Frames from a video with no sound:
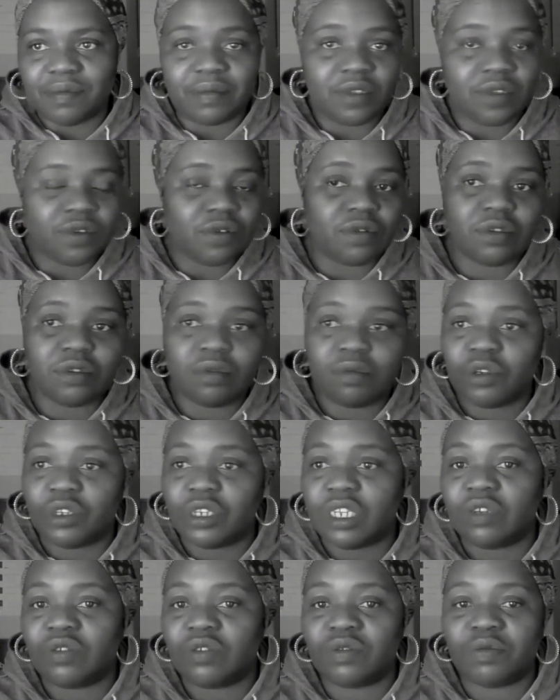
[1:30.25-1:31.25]
So good
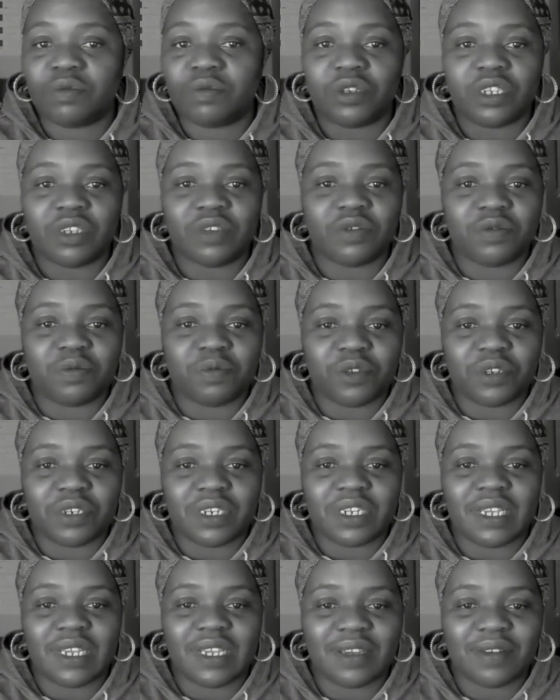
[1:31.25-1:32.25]
morning.
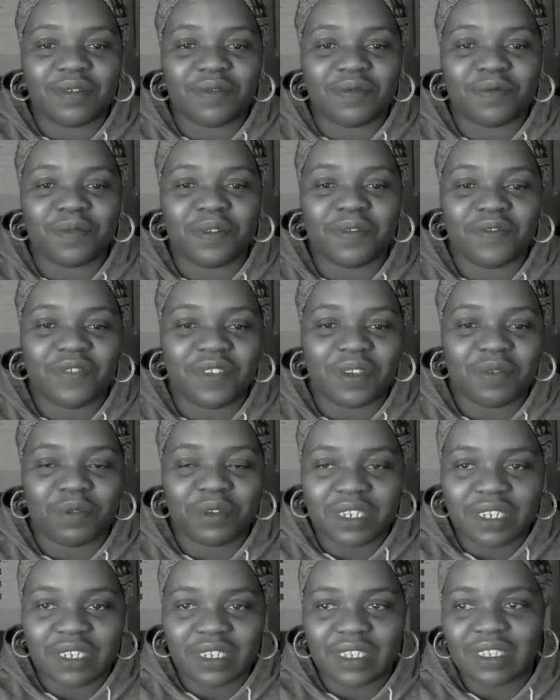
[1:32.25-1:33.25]
If you're
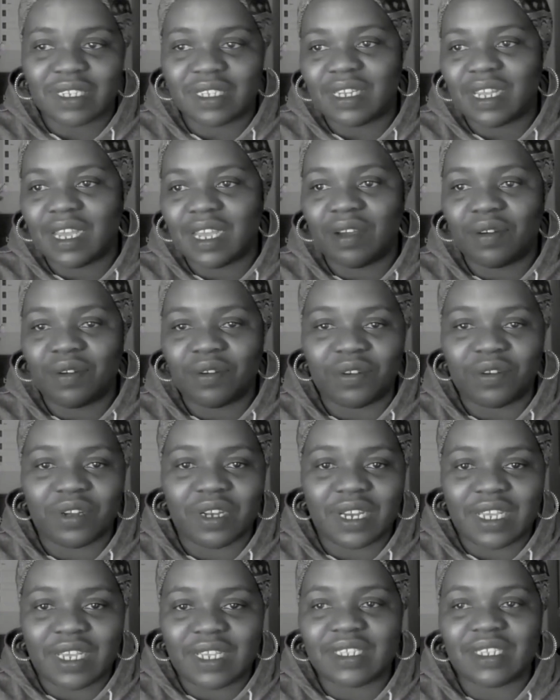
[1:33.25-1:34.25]
watching this now
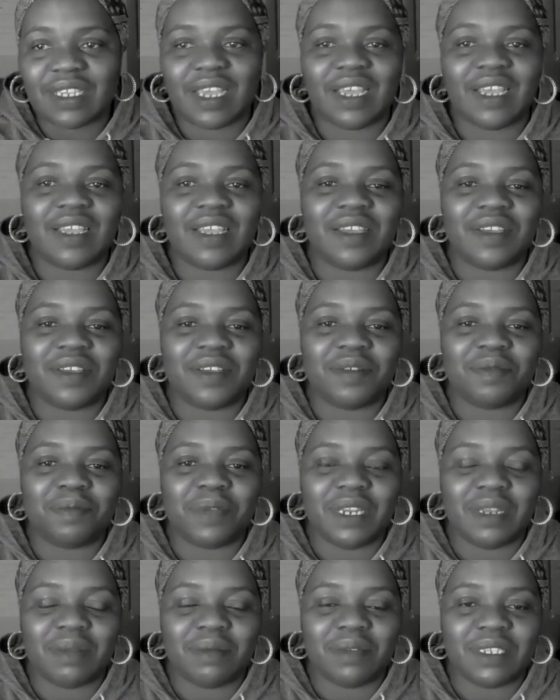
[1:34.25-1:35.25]
or later,
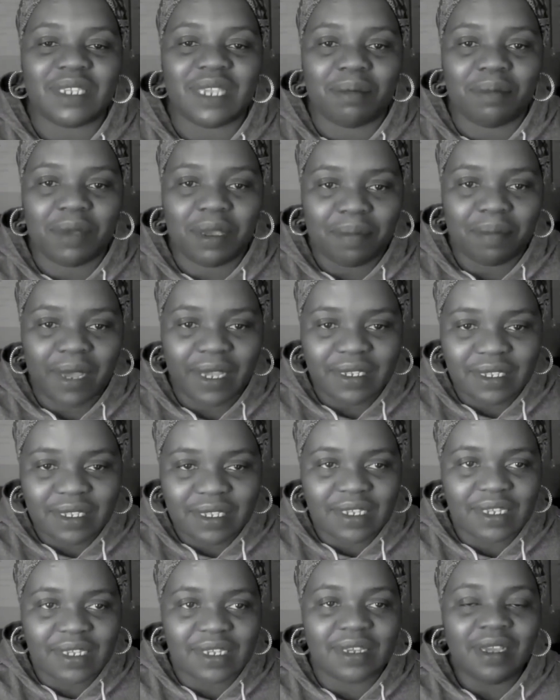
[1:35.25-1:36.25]
my name is Eme
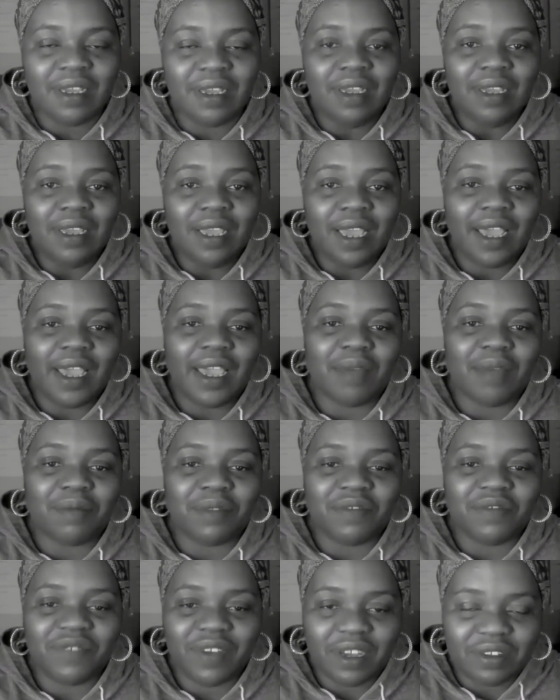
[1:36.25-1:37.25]
Bassey. I
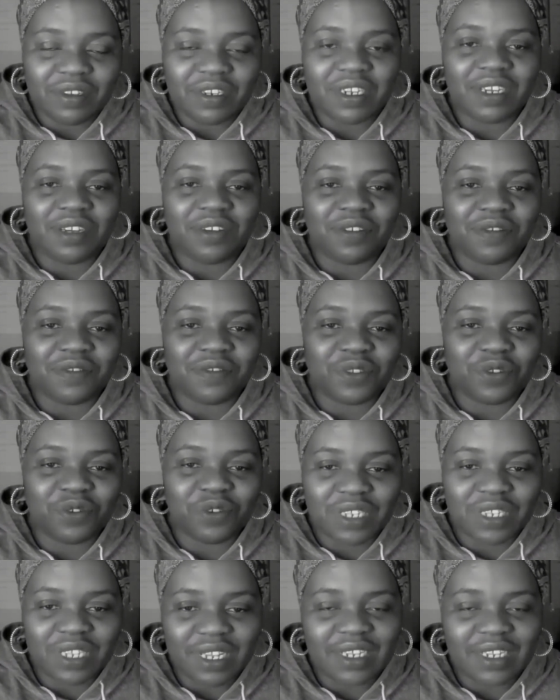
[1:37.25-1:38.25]
am the founder of
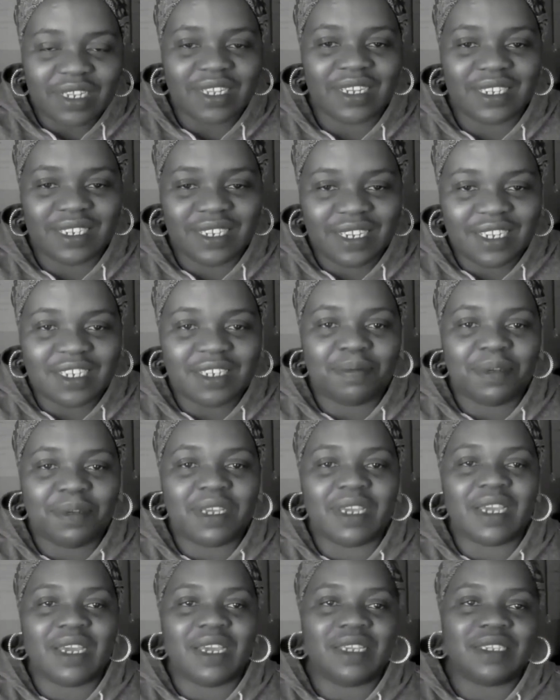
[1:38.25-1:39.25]
Storytellers and
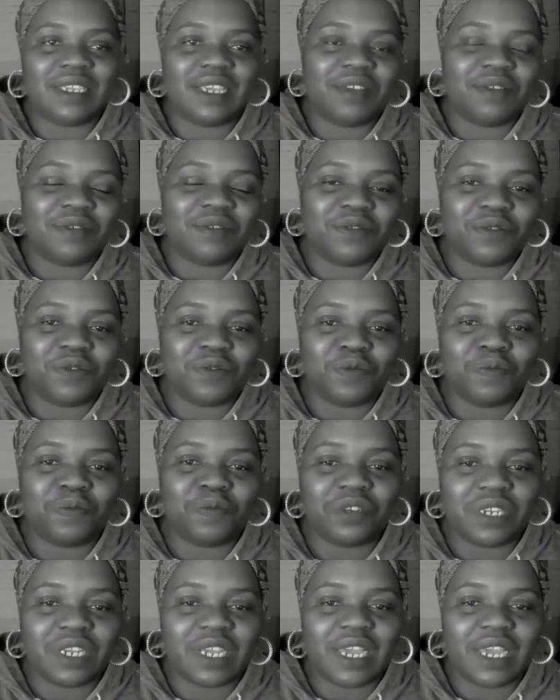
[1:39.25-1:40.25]
Changemakers. I
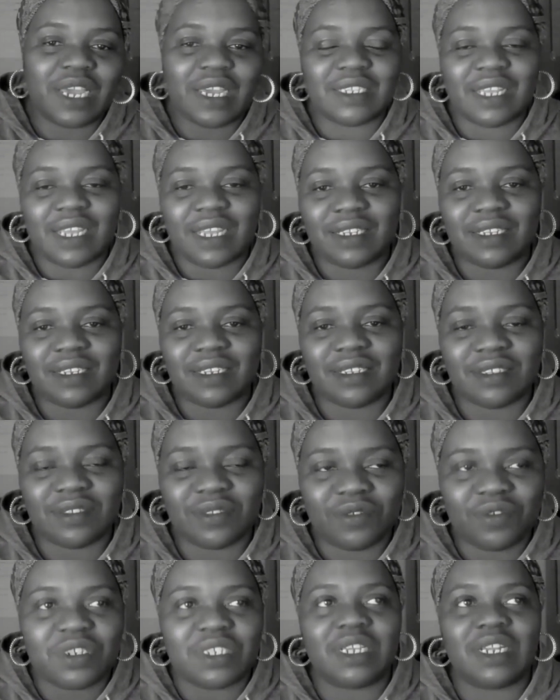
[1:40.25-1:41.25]
also podcast at the
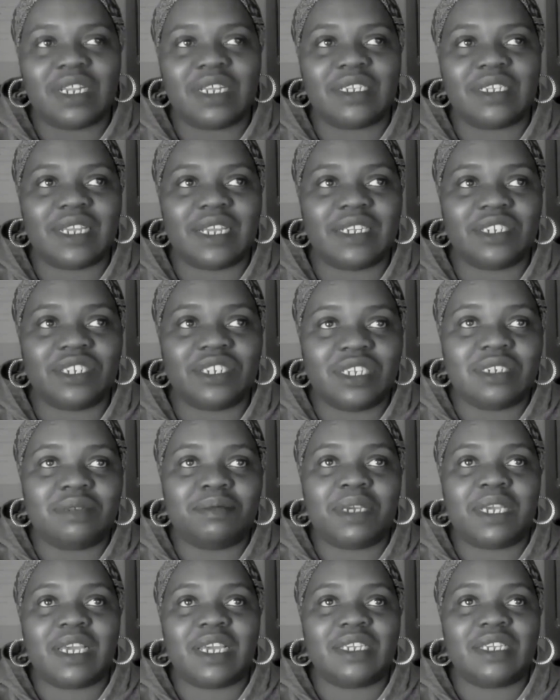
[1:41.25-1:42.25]
Storytellers and
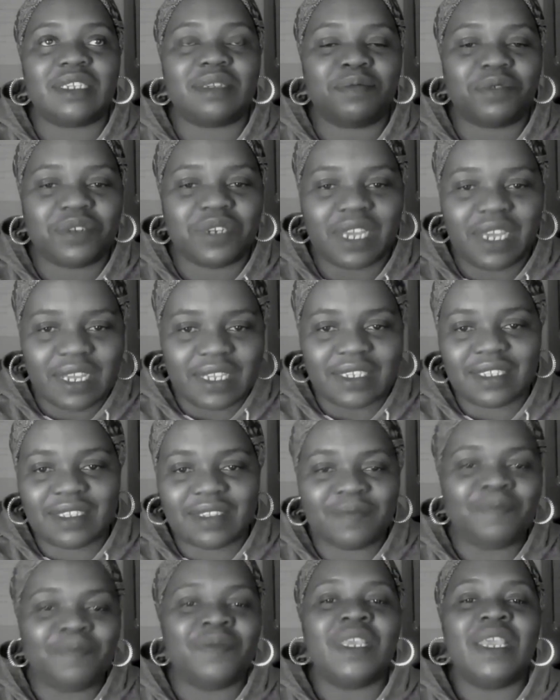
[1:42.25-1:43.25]
Changemakers
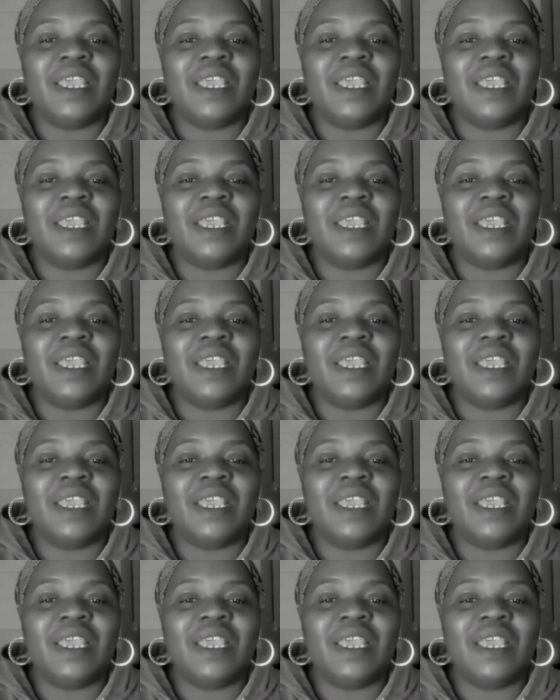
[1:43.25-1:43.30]
podcast.